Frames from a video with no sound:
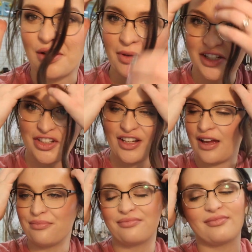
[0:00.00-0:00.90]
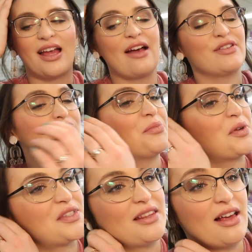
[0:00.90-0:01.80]
so much. I haven't even
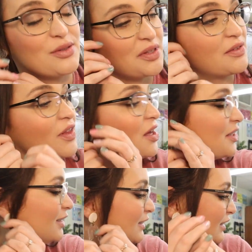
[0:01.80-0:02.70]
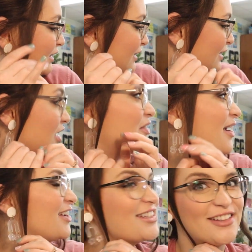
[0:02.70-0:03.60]
posted last week's vlog.
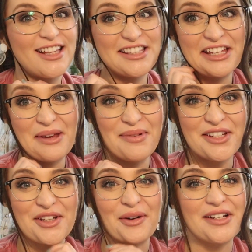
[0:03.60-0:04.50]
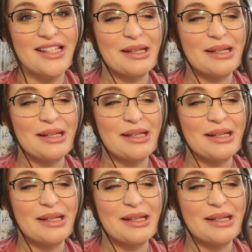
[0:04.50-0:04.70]
Okay, so let's keep it short and